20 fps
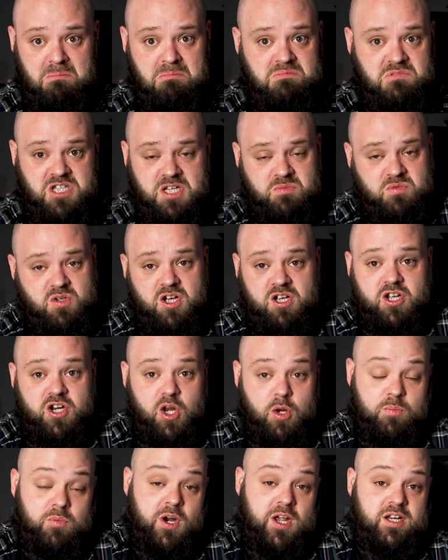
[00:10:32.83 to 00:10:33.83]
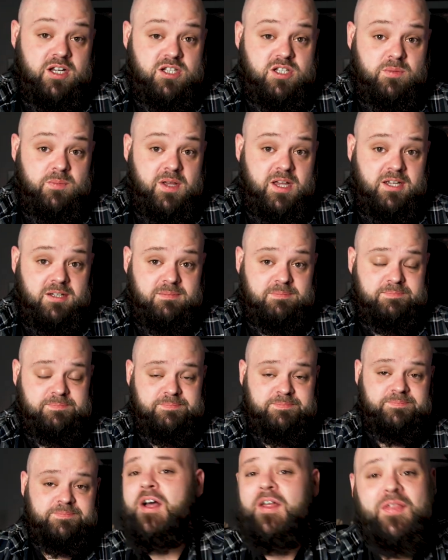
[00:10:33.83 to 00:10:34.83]
Seems like a no-brainer to me.
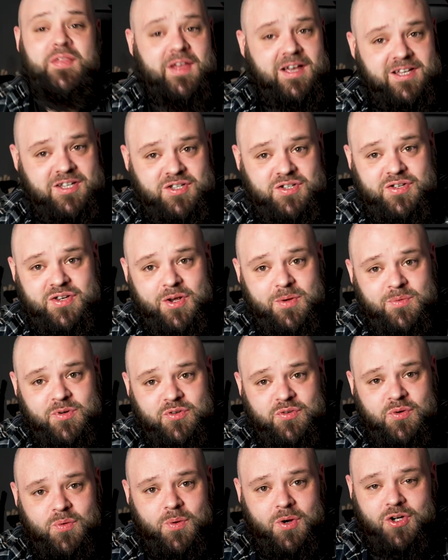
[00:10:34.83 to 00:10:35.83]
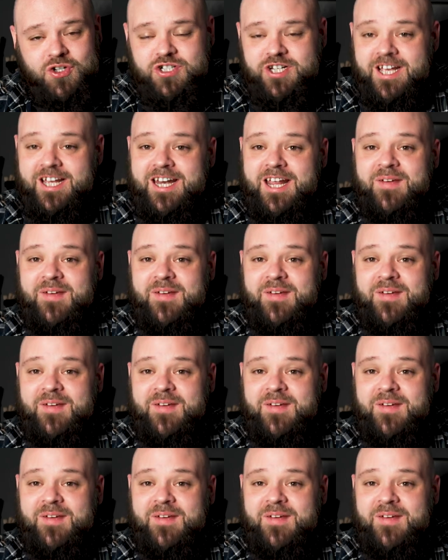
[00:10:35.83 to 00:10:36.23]
Thank you so much for watching.